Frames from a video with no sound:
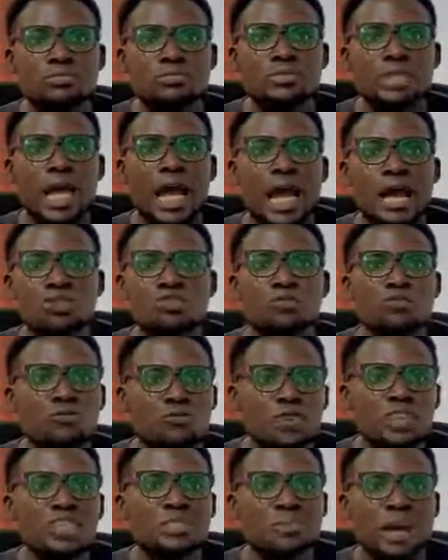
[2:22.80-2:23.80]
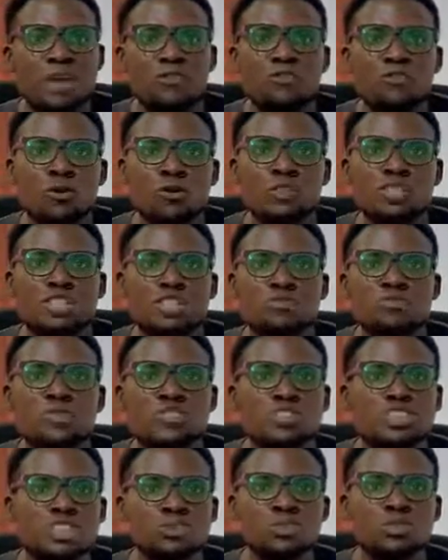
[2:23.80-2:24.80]
How to fix my phone if
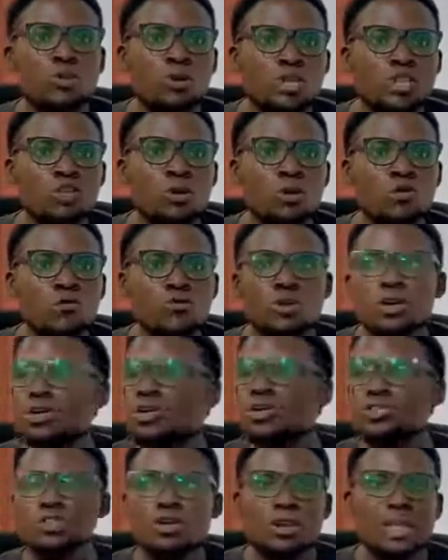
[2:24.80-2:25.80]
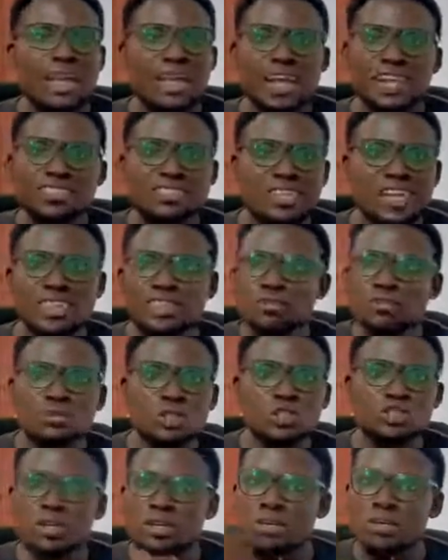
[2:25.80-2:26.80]
it keeps going off. You know, like I said,
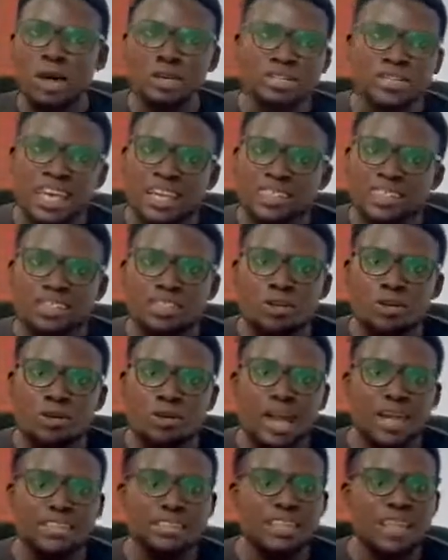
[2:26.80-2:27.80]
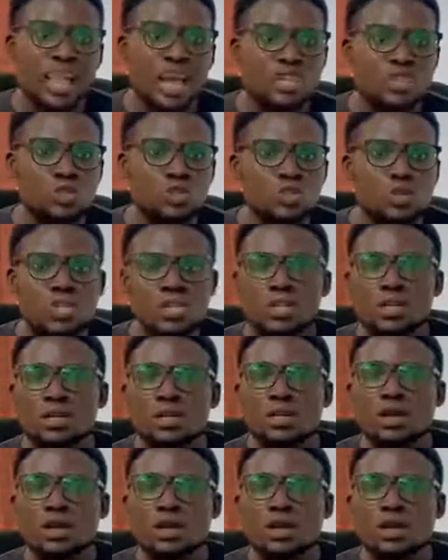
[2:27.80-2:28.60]
we talked about SEO writing last week.